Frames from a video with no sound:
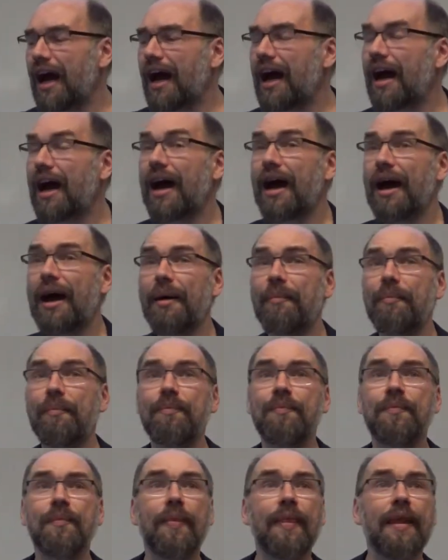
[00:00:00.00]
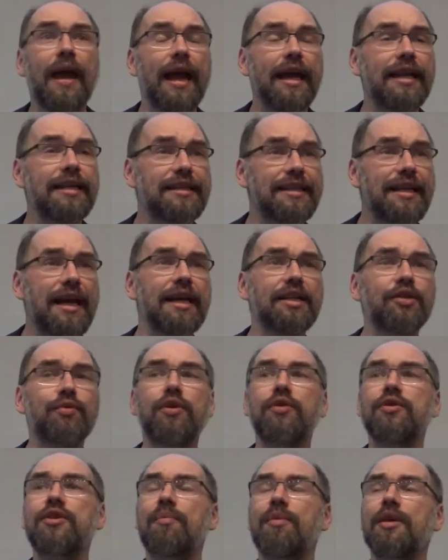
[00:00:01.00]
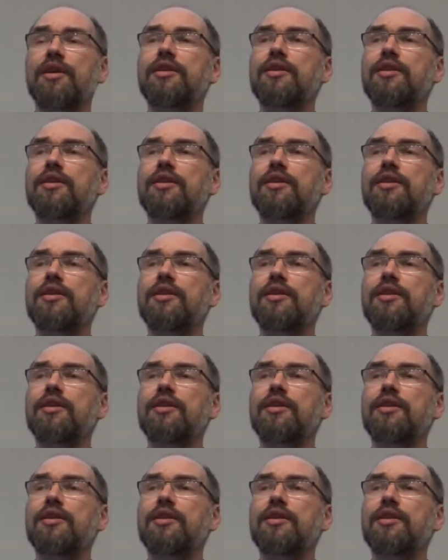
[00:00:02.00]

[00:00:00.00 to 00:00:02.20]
And in science, we do something